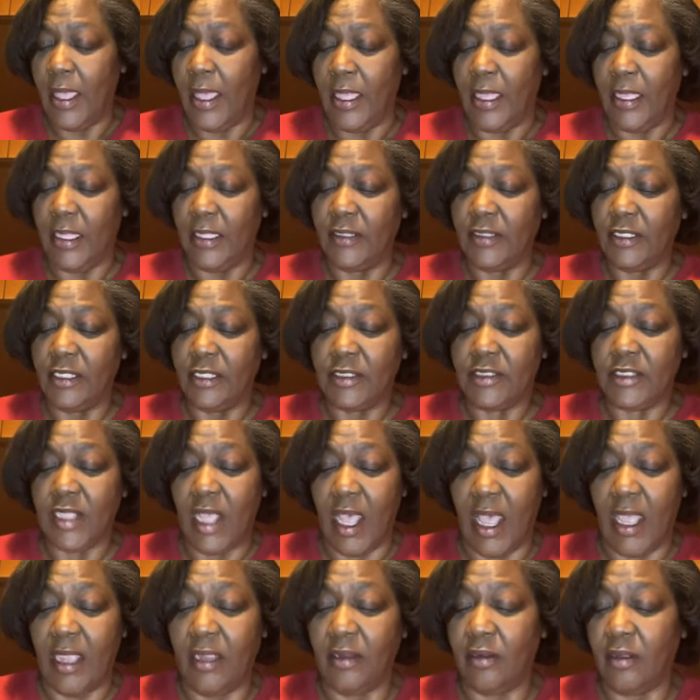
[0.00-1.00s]
And the
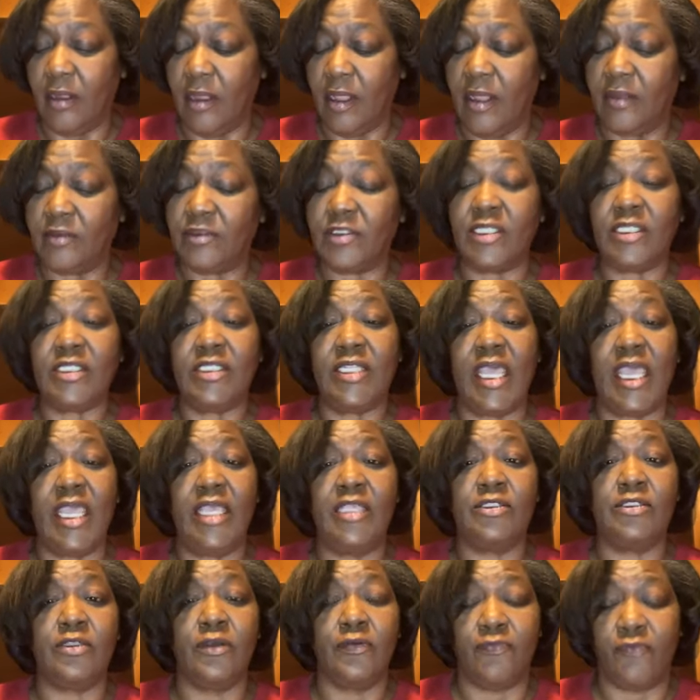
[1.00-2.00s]
title of
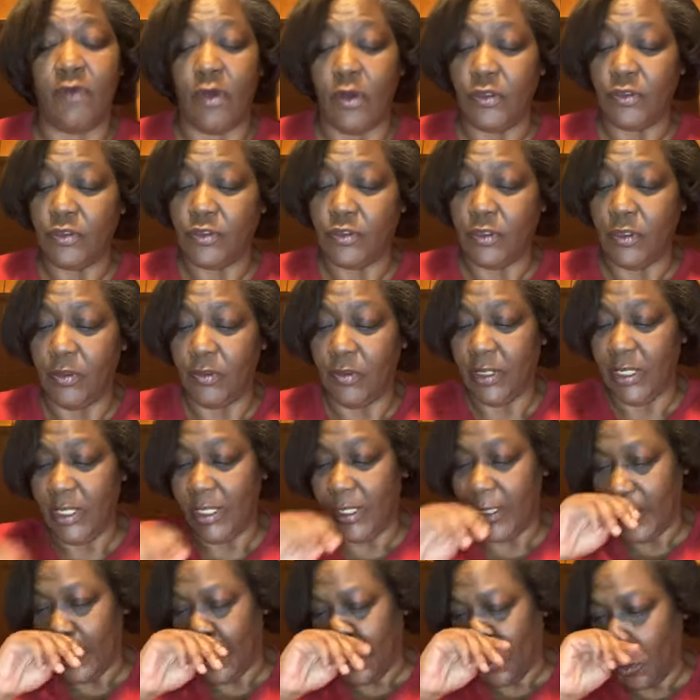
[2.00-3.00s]
today's devotional
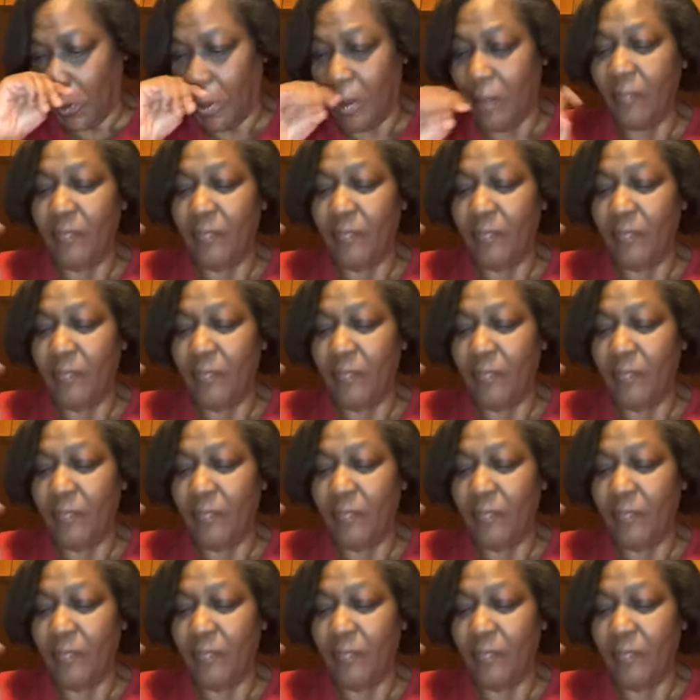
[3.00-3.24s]
is